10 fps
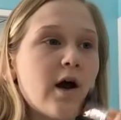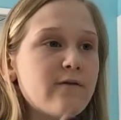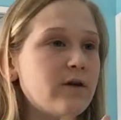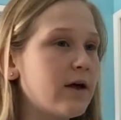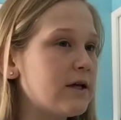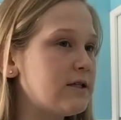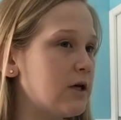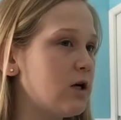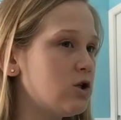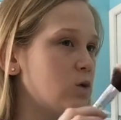I feel like it
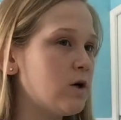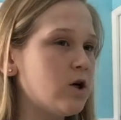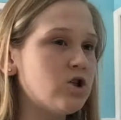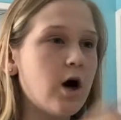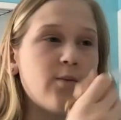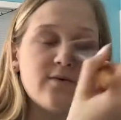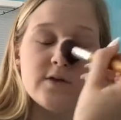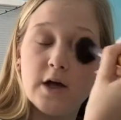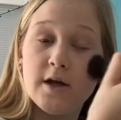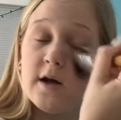does do a good job of
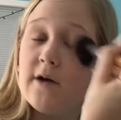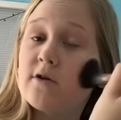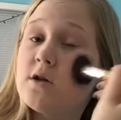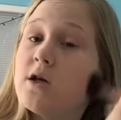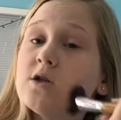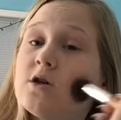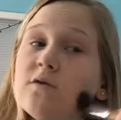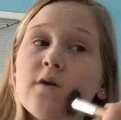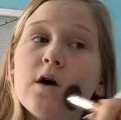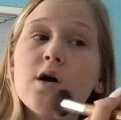setting everything so
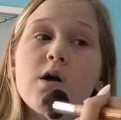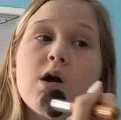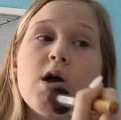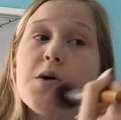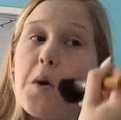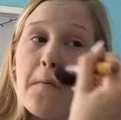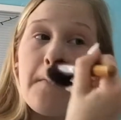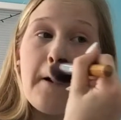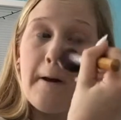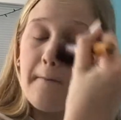far,
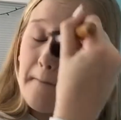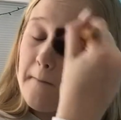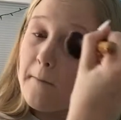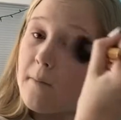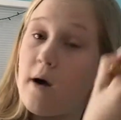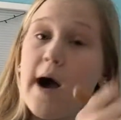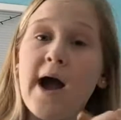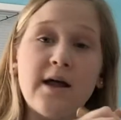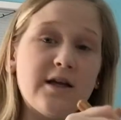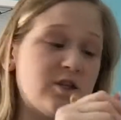but
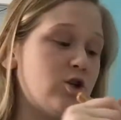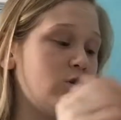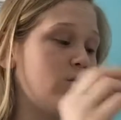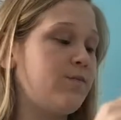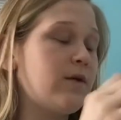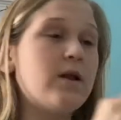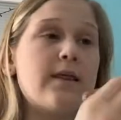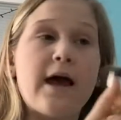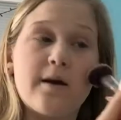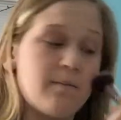I like to do
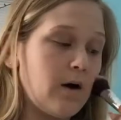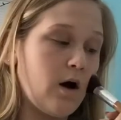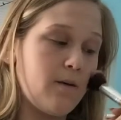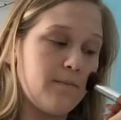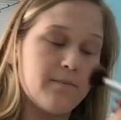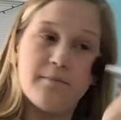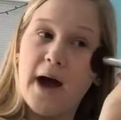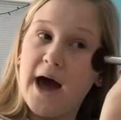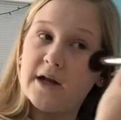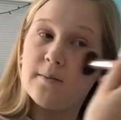like
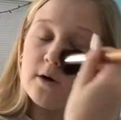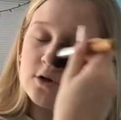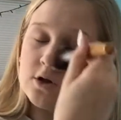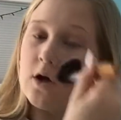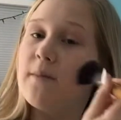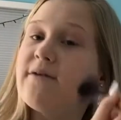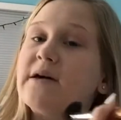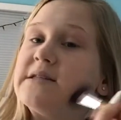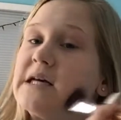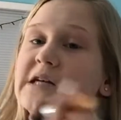patting motions on my
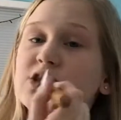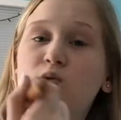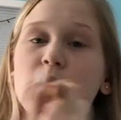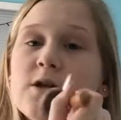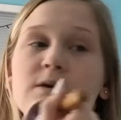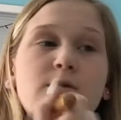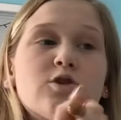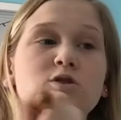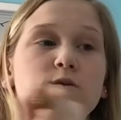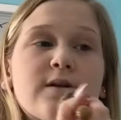face and swirling
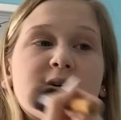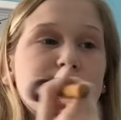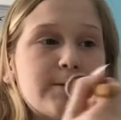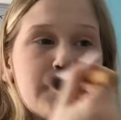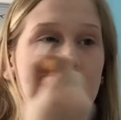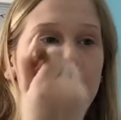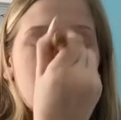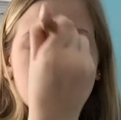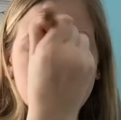motions when it comes to powder.